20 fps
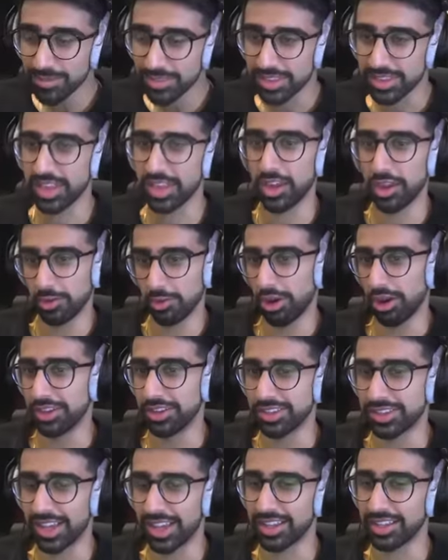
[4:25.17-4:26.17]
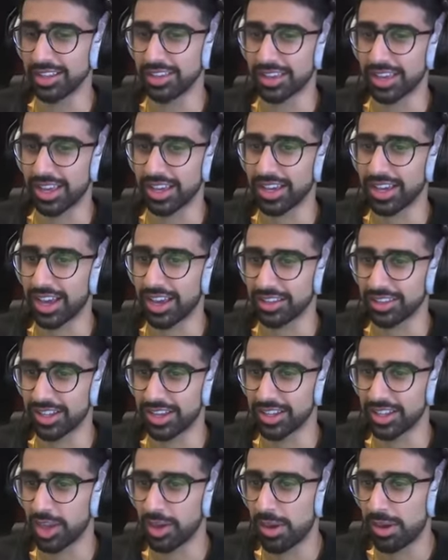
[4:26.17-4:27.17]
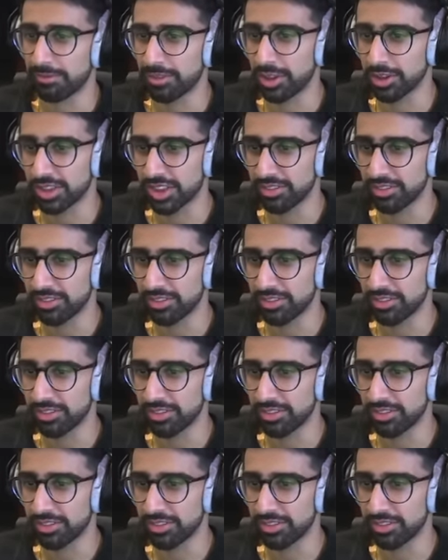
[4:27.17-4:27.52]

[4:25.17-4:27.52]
So, eh, what, you saying, you are saying Care Scientology you haven't lost their